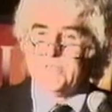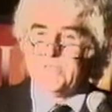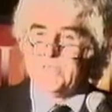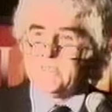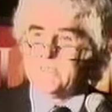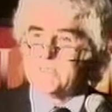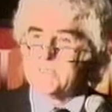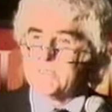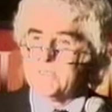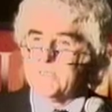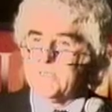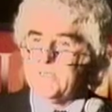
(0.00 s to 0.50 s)

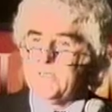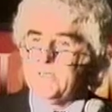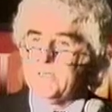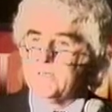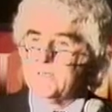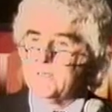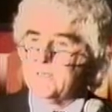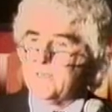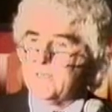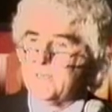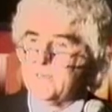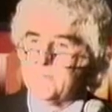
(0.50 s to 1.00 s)
D.C.,
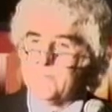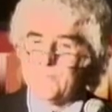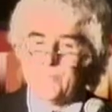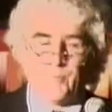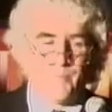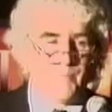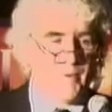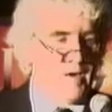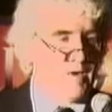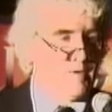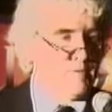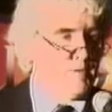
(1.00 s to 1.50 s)
and
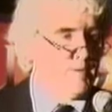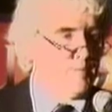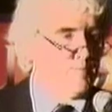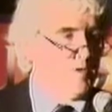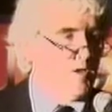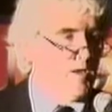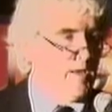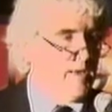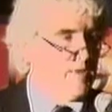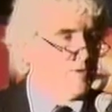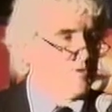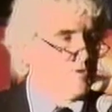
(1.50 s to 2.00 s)
prepared them
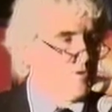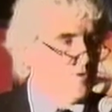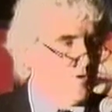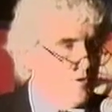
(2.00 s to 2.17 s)
to answer